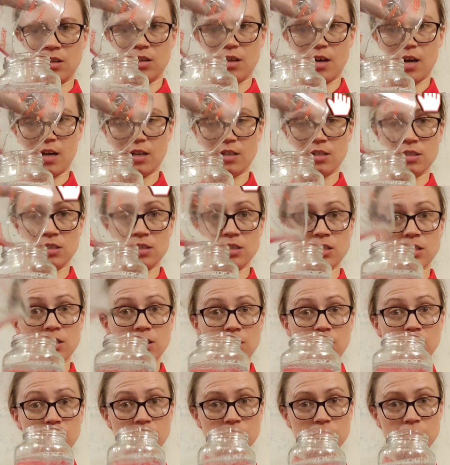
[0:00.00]
that is
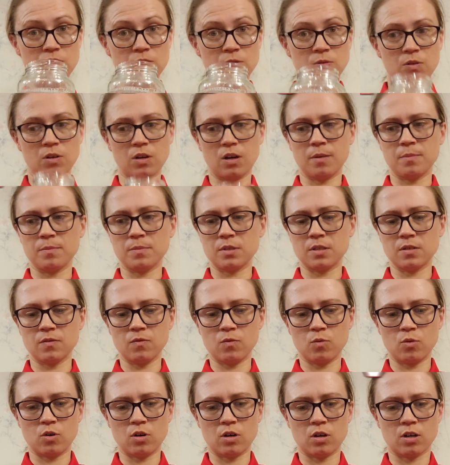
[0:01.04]
two cups
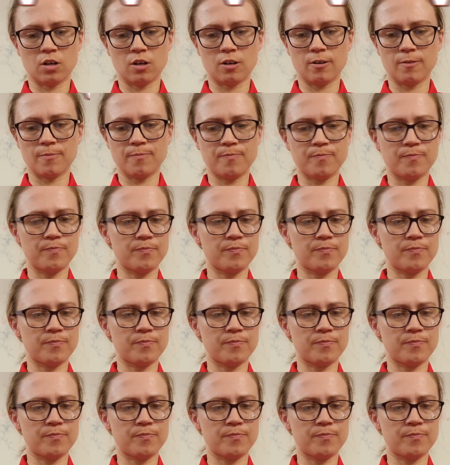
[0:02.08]
of water